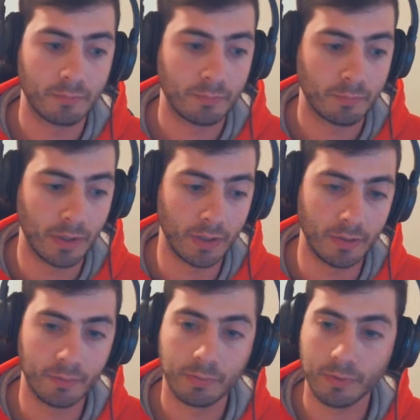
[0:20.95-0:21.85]

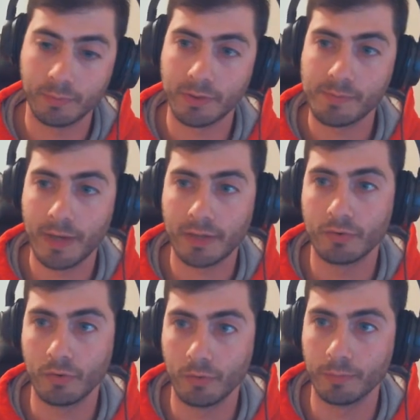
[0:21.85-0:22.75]
pretty much back
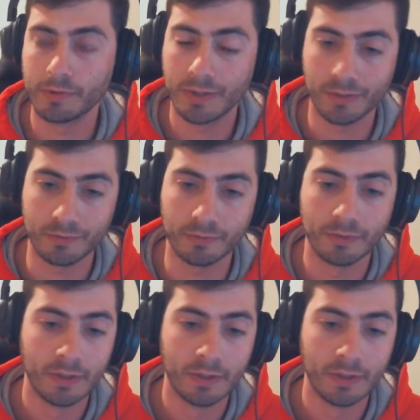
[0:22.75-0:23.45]
to normal schedule.